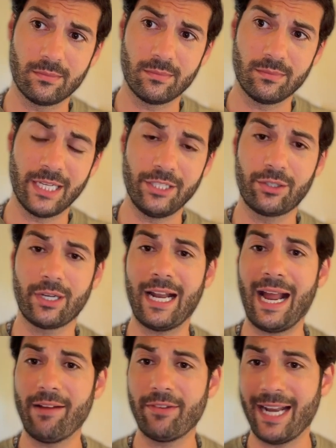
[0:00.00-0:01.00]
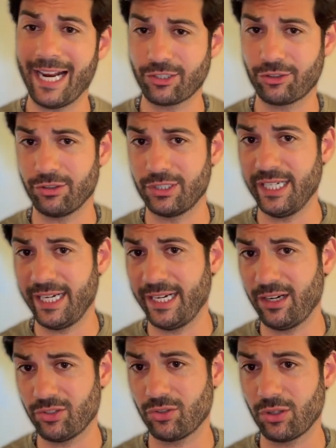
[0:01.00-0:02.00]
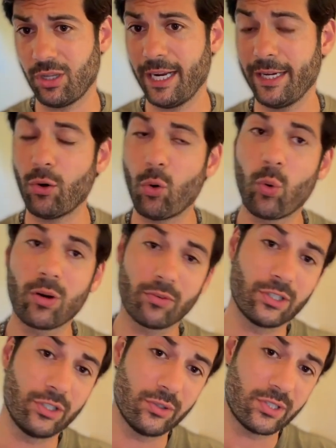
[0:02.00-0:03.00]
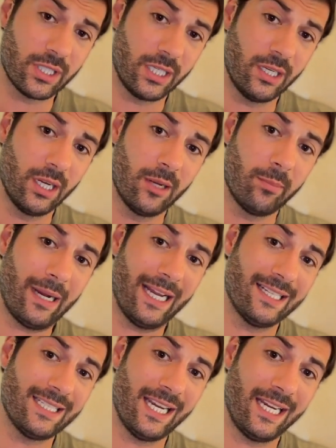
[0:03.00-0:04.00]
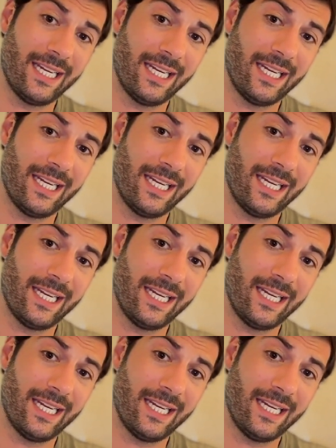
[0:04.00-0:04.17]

then you can have an extra day under light or reduce it by a day